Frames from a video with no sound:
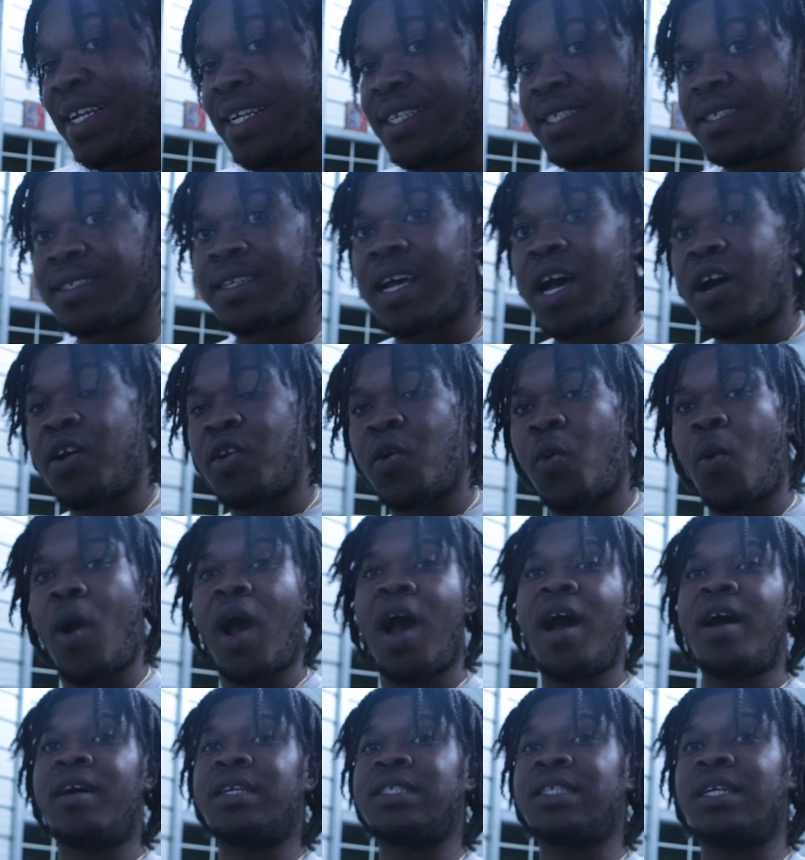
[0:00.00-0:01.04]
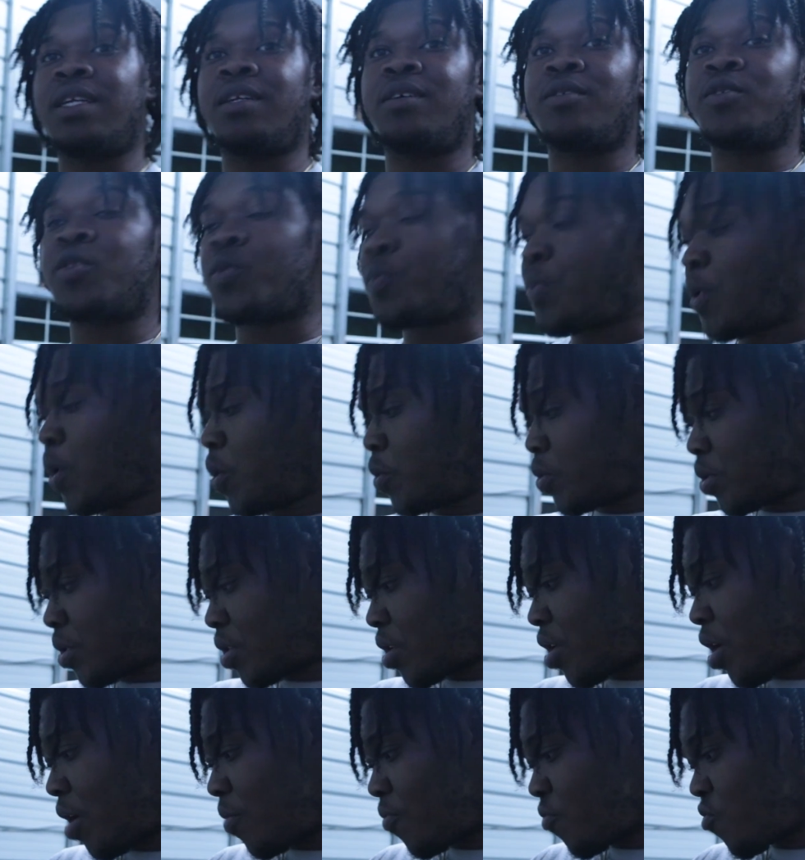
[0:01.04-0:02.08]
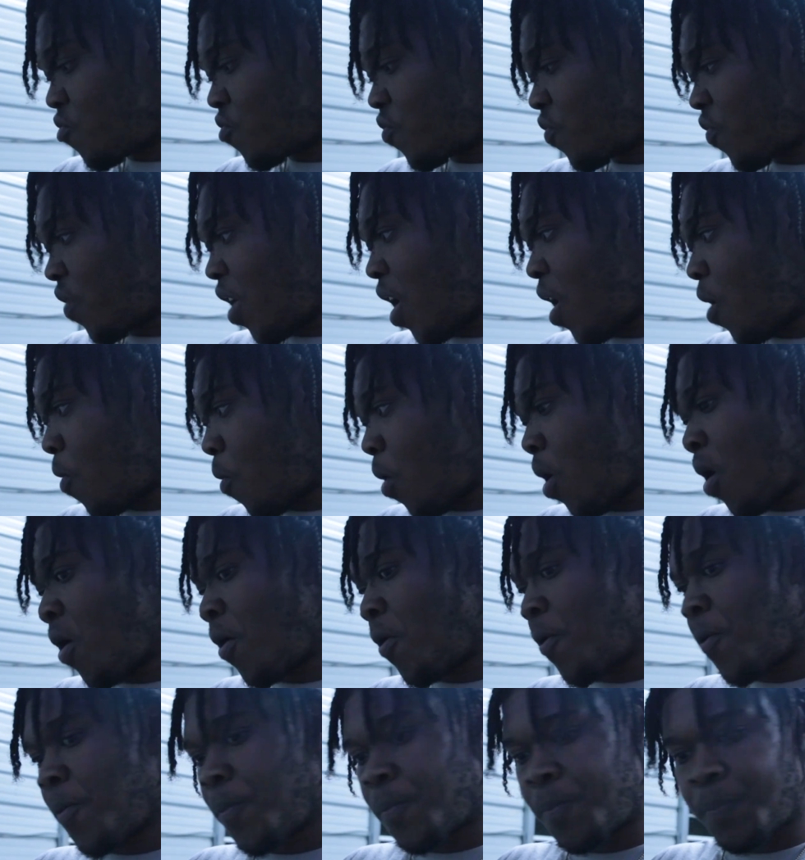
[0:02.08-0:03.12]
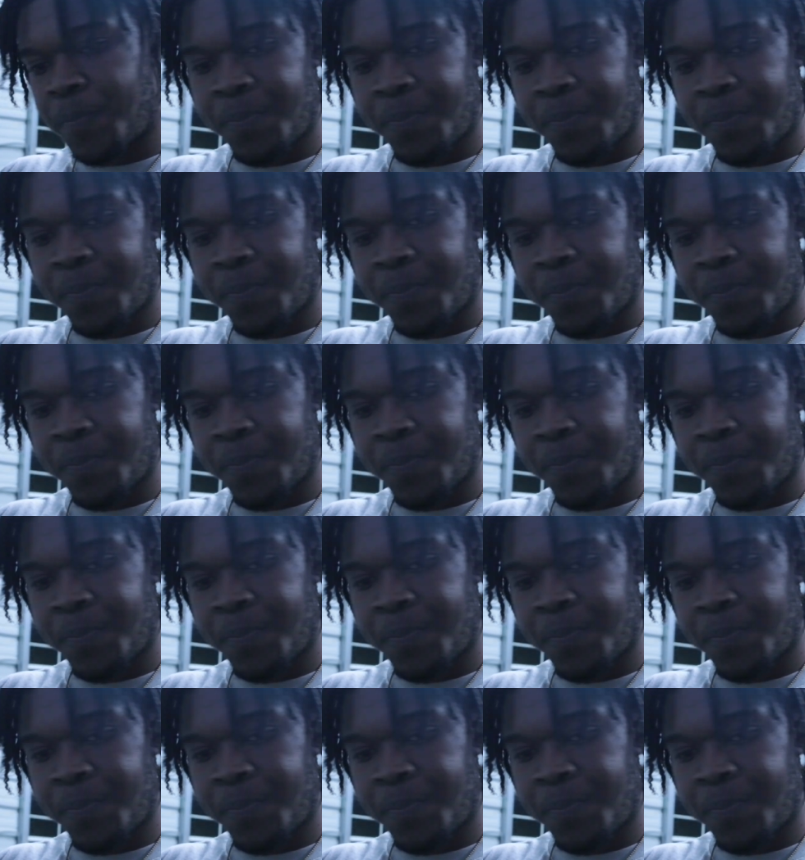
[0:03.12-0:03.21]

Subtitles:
this is all the wires that are supposed to come through the firewall.